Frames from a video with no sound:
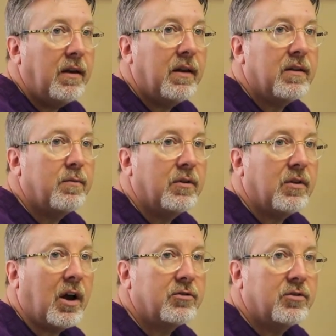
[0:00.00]
to get as much
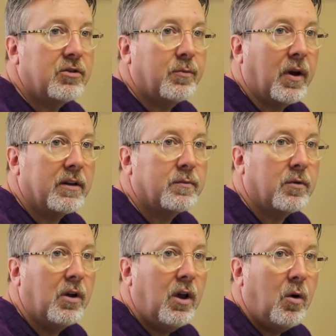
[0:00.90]
oxygen as possible.